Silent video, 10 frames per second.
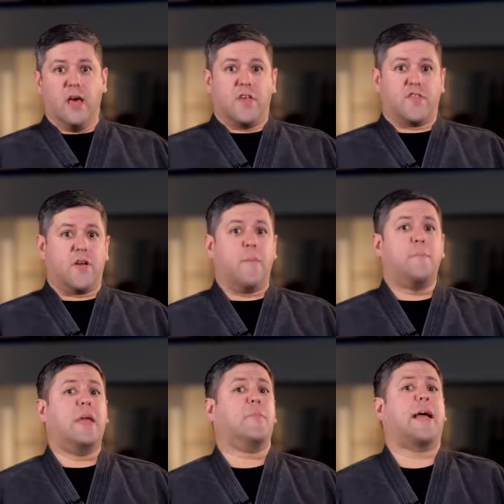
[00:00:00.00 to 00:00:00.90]
Some
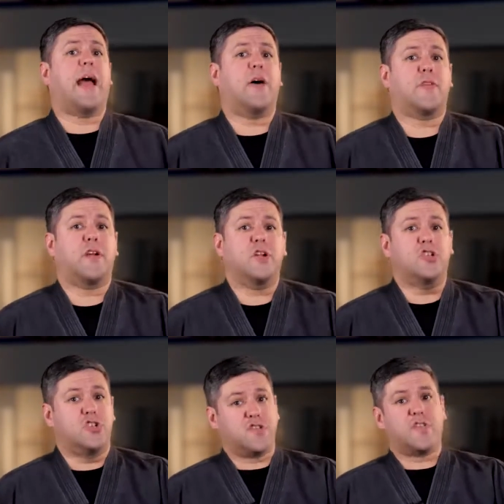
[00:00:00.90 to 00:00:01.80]
people out there
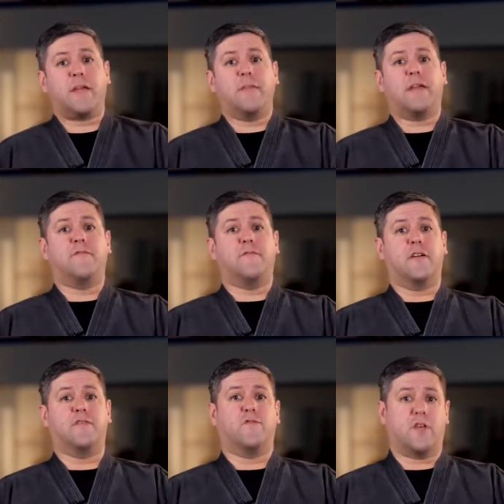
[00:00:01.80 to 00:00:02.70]
just like making
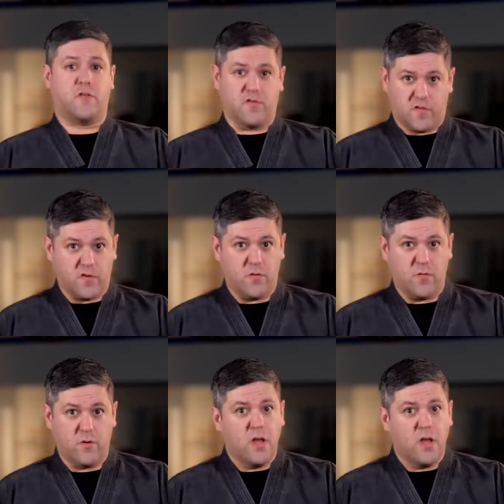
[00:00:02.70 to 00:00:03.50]
fun of what others do.